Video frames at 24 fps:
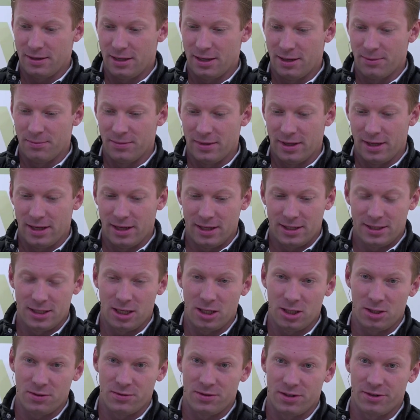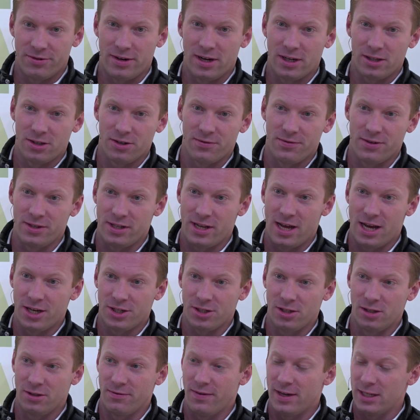I'm the Executive Director of
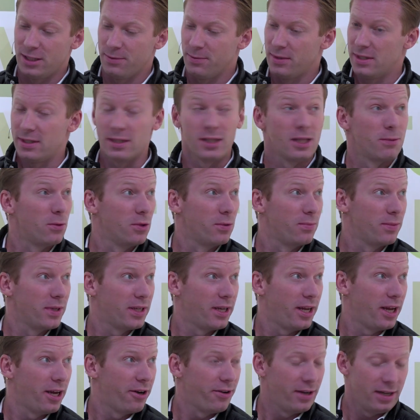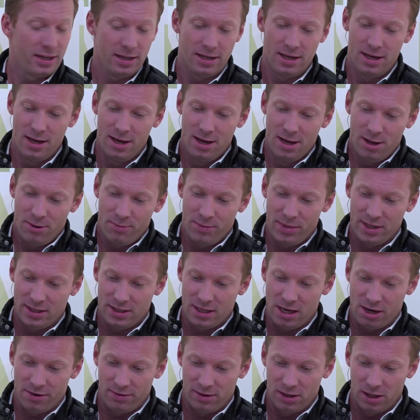International Investments at WP Carey, based
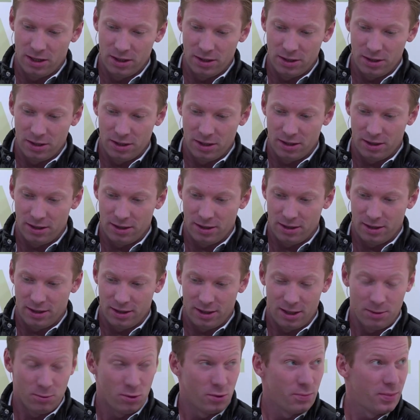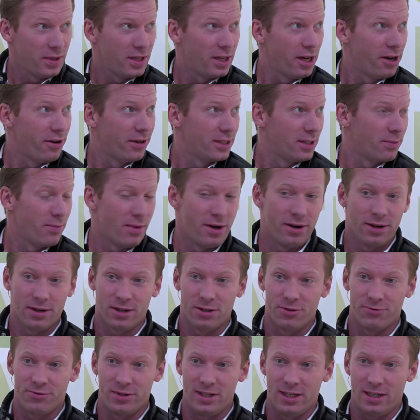out of London. WP Carey is an
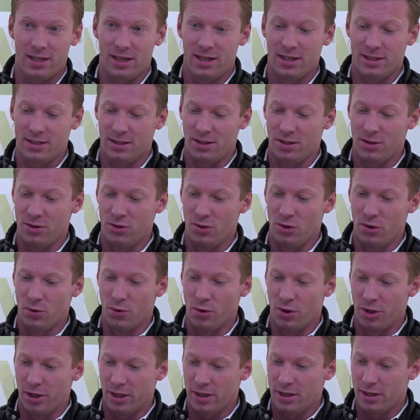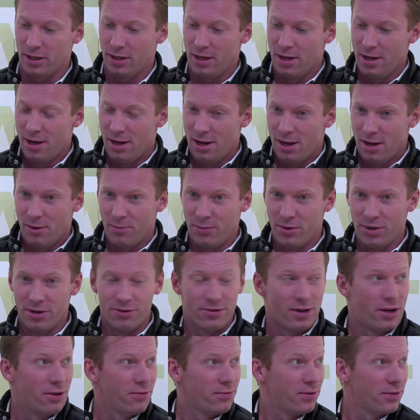American REIT listed in New York, been
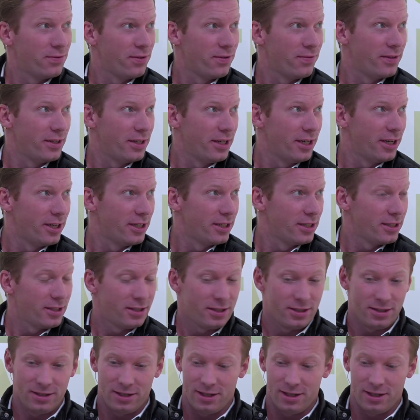around for 50 years.